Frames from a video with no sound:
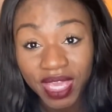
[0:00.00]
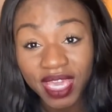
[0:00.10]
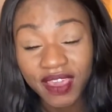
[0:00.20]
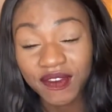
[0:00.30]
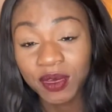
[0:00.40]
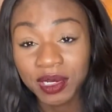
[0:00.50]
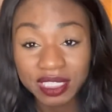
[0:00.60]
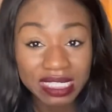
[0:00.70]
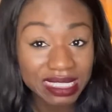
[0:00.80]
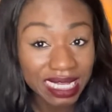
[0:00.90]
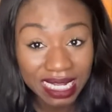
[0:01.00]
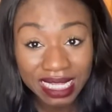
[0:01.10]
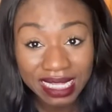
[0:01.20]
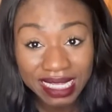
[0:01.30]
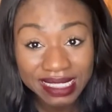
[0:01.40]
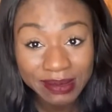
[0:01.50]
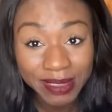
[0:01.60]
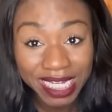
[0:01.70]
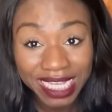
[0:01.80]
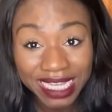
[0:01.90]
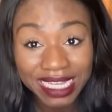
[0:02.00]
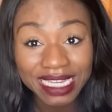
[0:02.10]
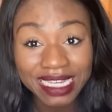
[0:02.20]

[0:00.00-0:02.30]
if you are studying last minute,